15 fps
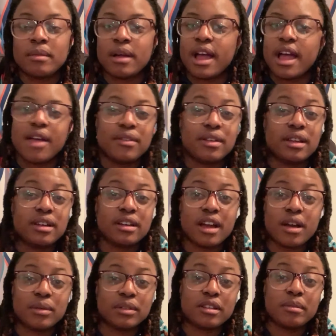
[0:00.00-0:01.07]
I haven't hung
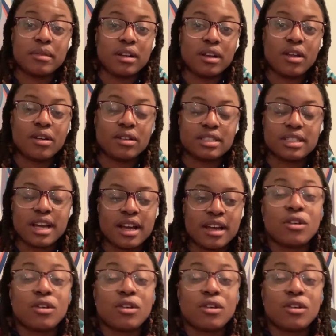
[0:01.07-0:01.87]
out with them in a long time,